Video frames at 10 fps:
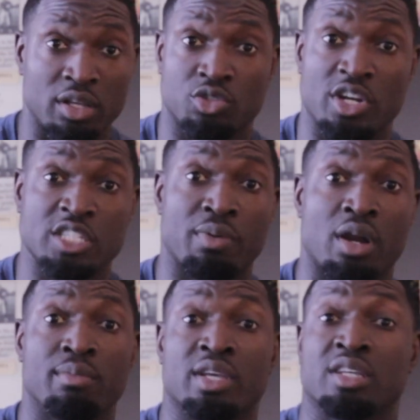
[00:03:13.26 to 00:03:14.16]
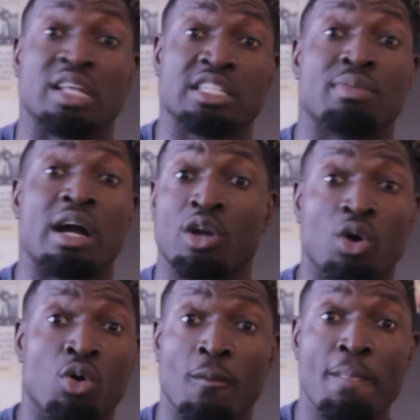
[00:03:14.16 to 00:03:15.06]
transparent, because that's my
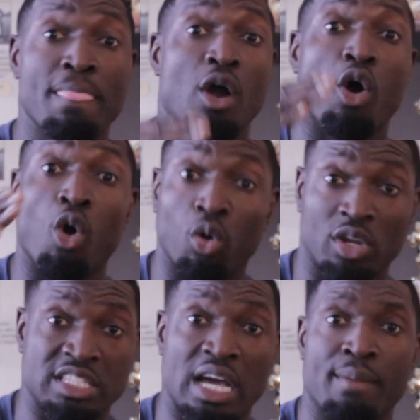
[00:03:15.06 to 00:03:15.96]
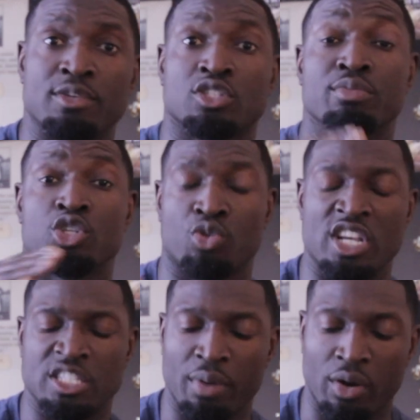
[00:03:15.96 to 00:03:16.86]
goal all the time, is to be
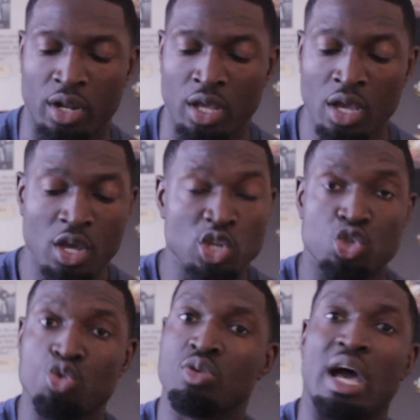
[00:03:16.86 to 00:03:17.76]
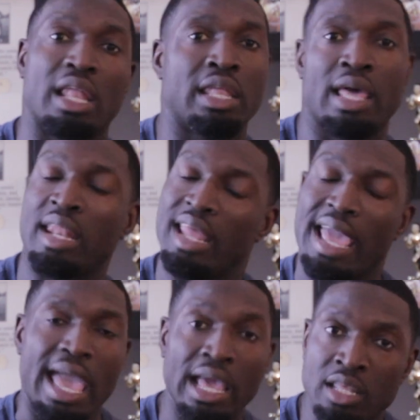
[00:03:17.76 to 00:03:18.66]
transparent. Do not let
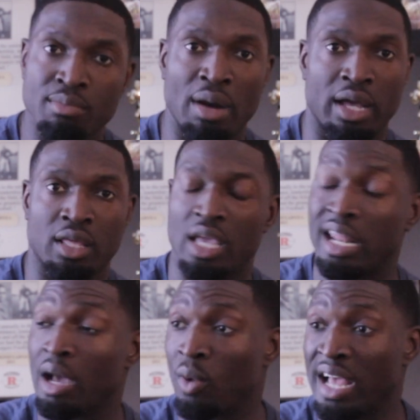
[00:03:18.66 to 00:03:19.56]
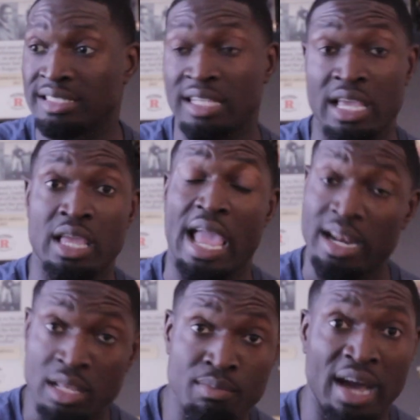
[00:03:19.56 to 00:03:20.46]
anybody, and when I say
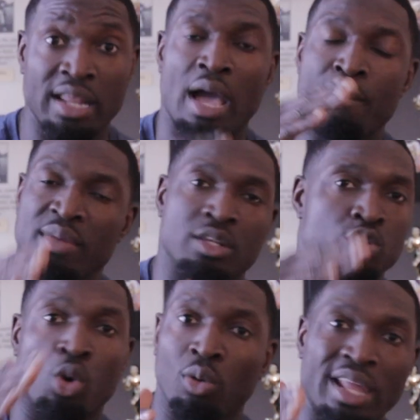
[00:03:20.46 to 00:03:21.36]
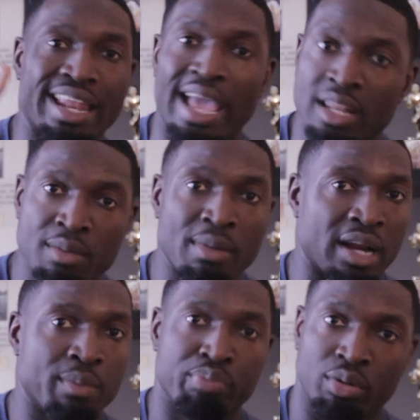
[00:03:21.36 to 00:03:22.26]
anybody, I mean don't let
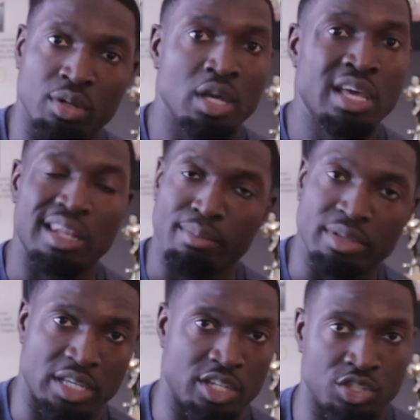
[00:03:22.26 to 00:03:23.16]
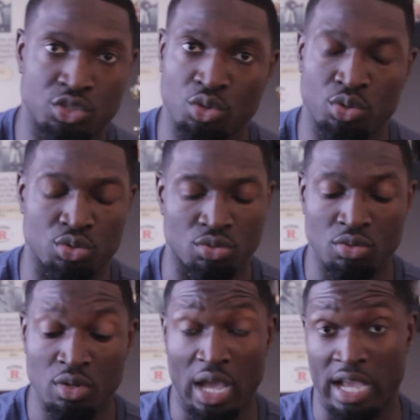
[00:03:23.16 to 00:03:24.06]
anybody put limitations on you.
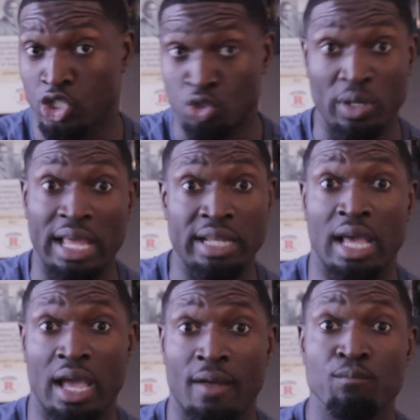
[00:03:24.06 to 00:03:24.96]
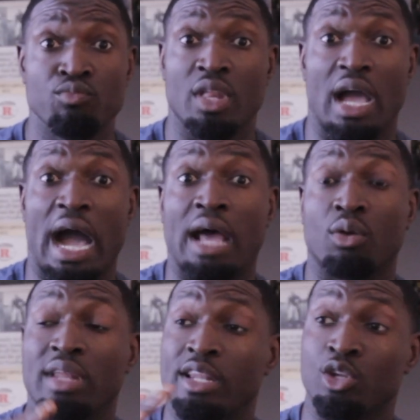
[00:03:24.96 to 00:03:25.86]
And straight like that, I don't
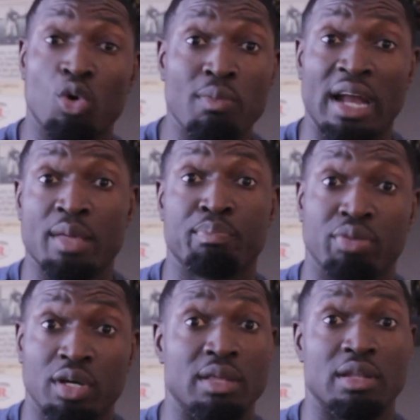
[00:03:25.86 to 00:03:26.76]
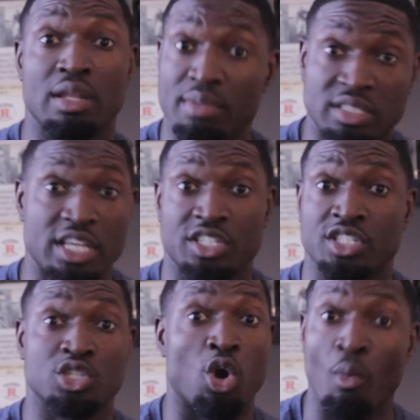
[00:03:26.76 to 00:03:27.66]
let nobody put
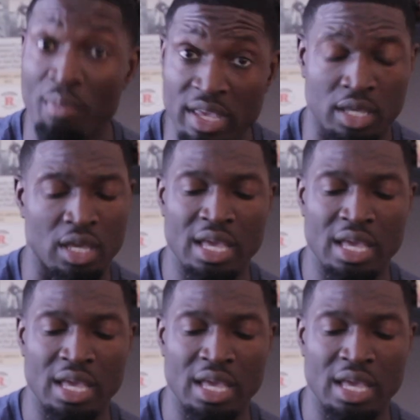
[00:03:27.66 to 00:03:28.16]
limitations on me.